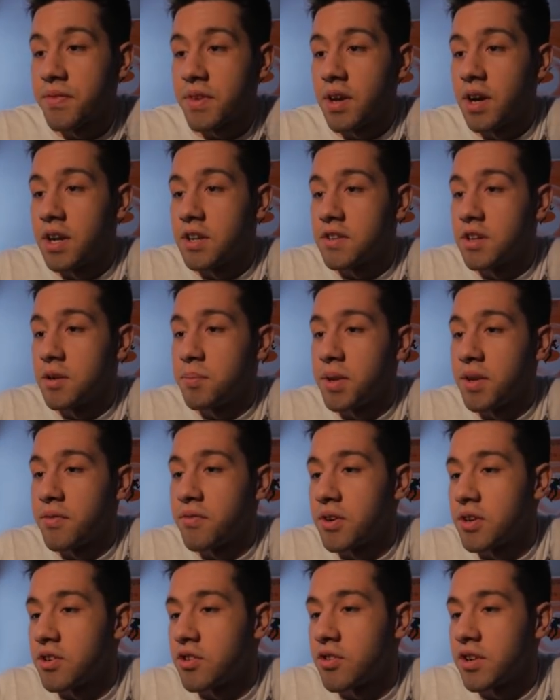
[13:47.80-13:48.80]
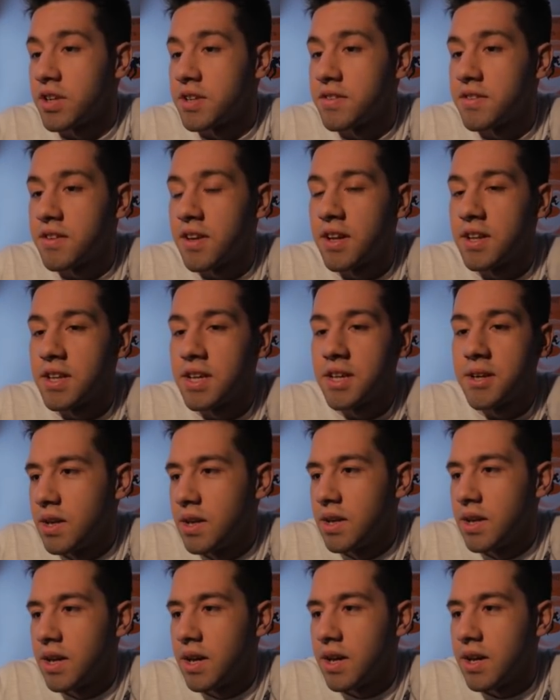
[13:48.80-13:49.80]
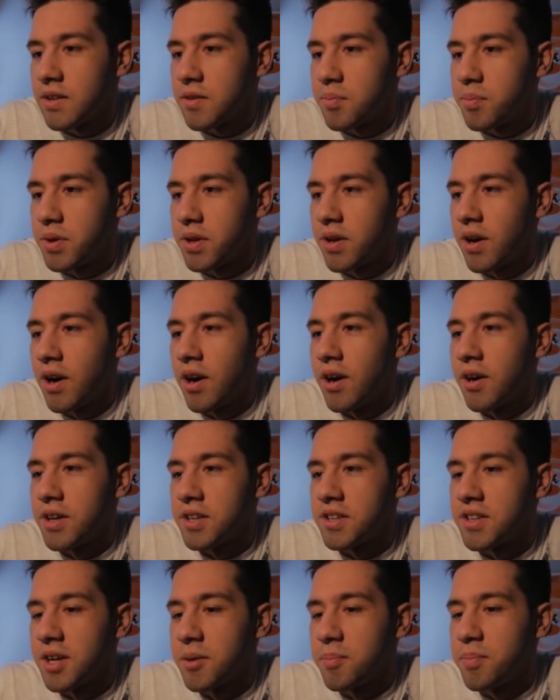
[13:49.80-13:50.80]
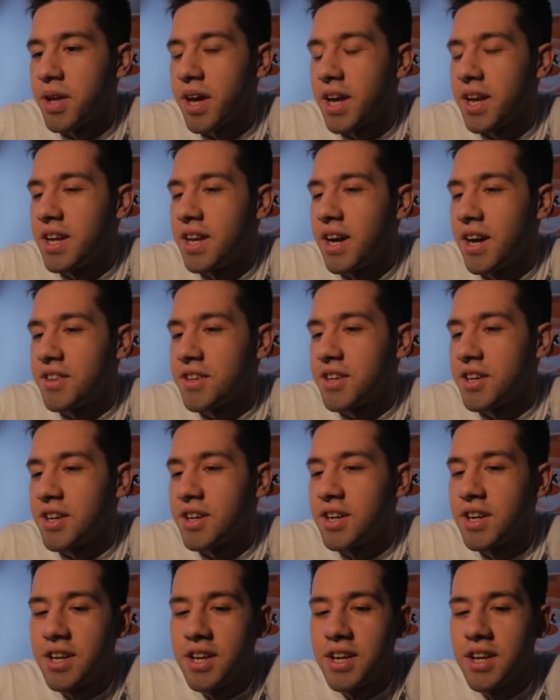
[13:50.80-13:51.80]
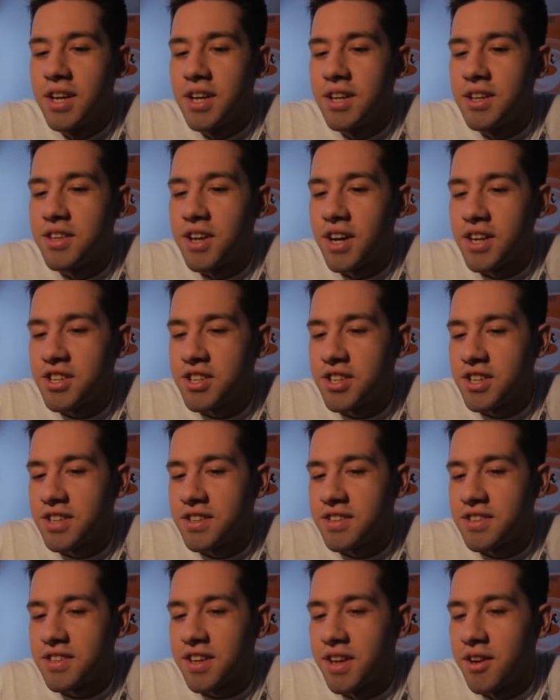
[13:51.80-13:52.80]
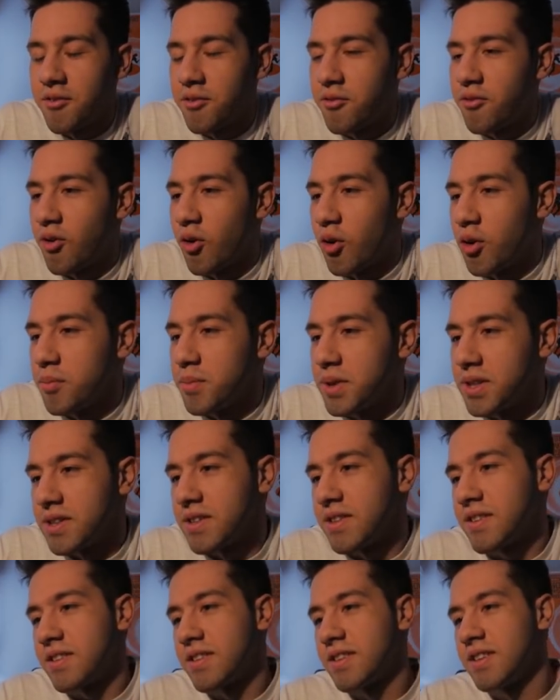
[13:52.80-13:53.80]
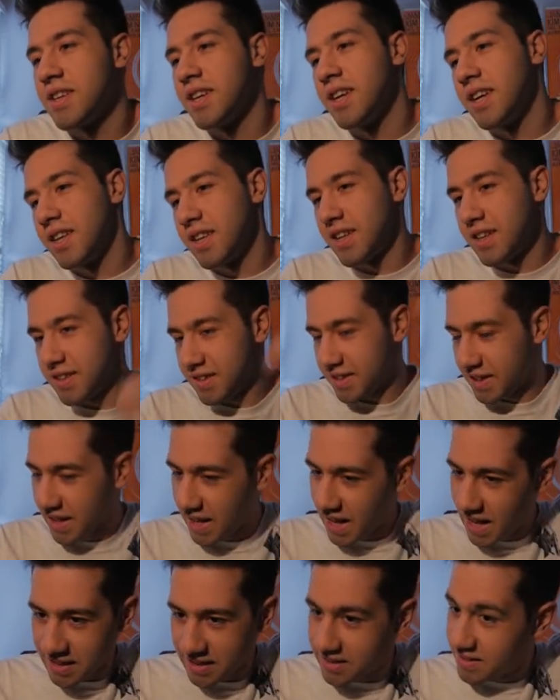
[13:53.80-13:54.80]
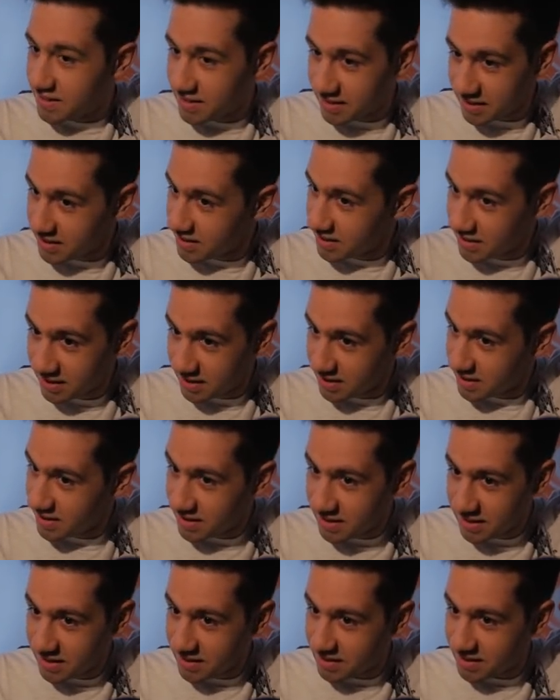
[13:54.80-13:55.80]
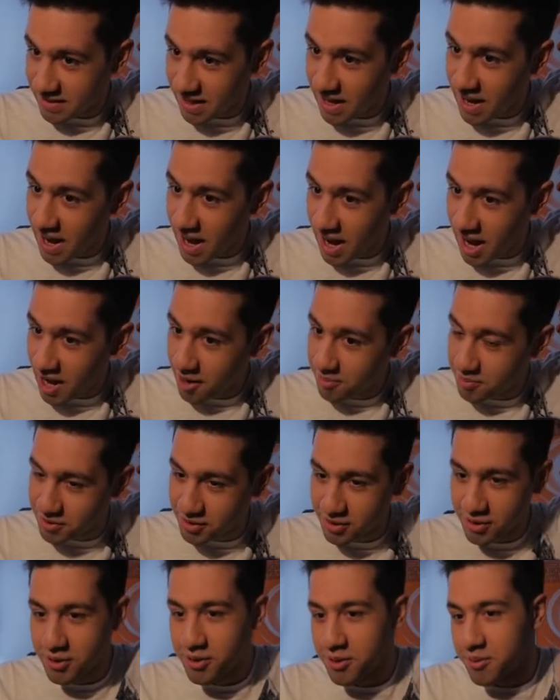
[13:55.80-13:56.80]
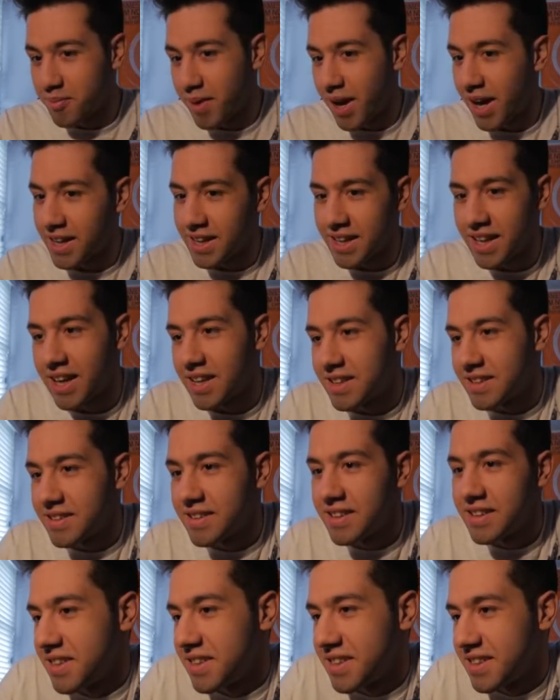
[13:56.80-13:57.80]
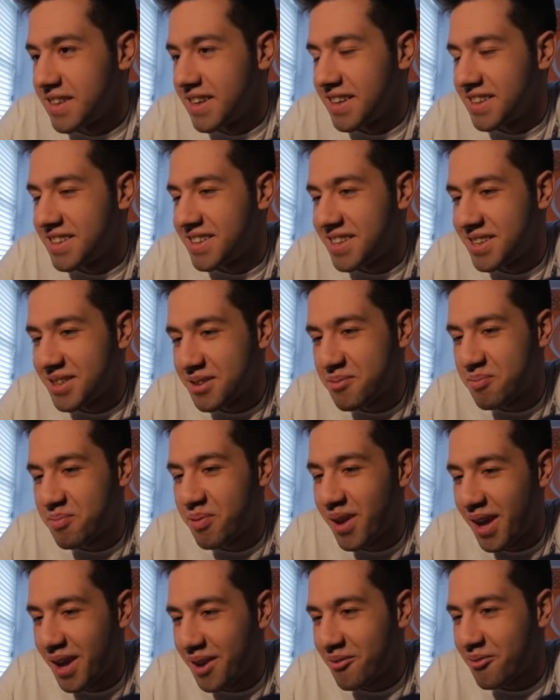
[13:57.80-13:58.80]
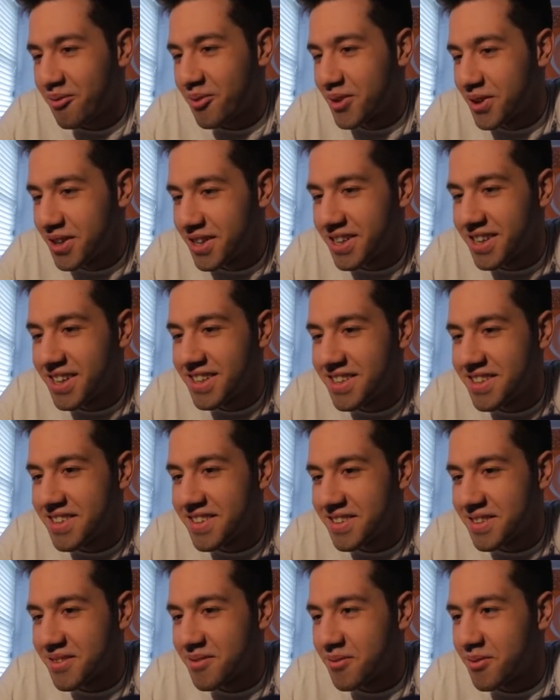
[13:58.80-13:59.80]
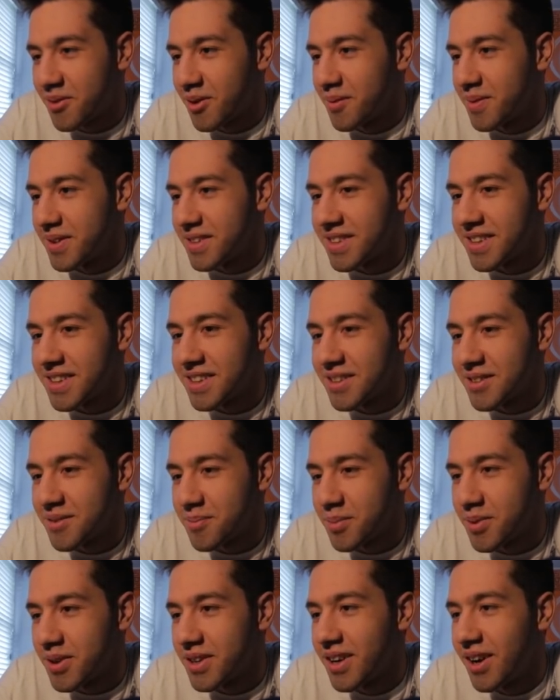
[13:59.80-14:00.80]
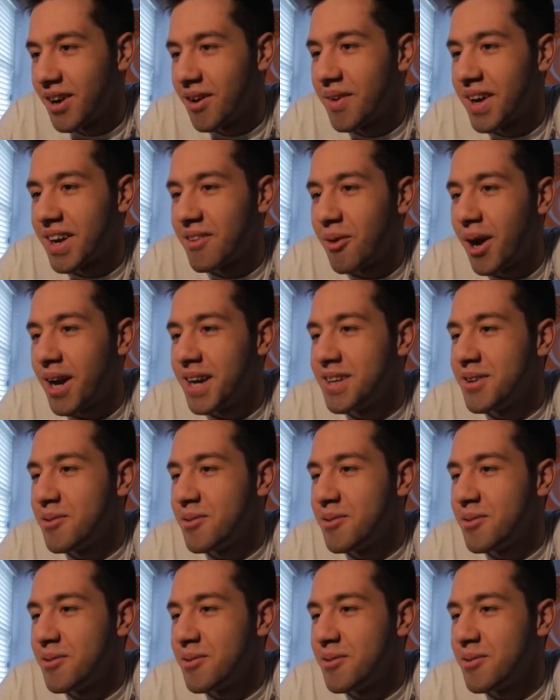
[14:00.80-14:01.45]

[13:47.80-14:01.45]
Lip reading: Alright, he's going to play for Tristelli. That's pretty... Oh, he's going to play another Duchess Informant. This lad. This absolute mad lad. He's just playing for Duchess Informants at this point. Oh my... Why do